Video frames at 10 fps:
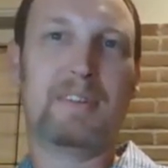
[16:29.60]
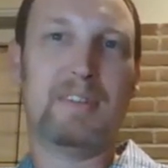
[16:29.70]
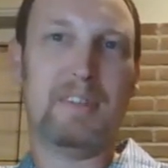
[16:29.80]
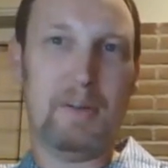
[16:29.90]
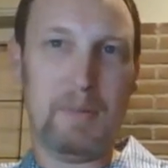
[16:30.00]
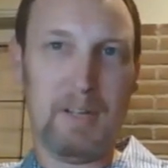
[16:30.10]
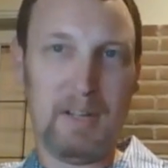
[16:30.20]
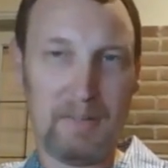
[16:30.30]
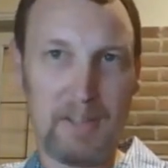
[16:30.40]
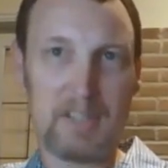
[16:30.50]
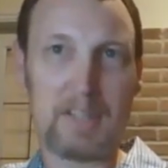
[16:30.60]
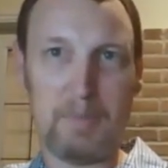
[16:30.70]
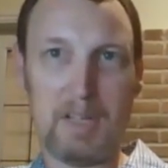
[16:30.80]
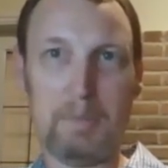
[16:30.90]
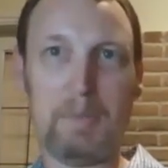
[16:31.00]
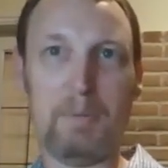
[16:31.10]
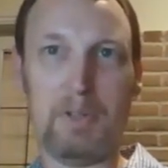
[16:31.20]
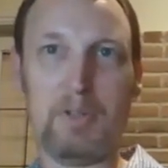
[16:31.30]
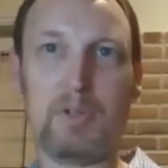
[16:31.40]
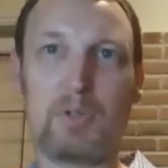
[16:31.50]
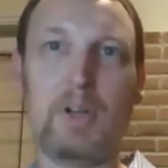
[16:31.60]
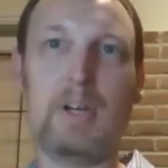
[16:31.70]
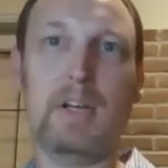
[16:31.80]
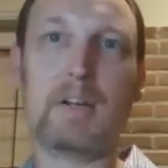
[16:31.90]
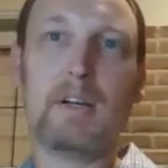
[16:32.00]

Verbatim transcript: that are being affected by the people that you're training.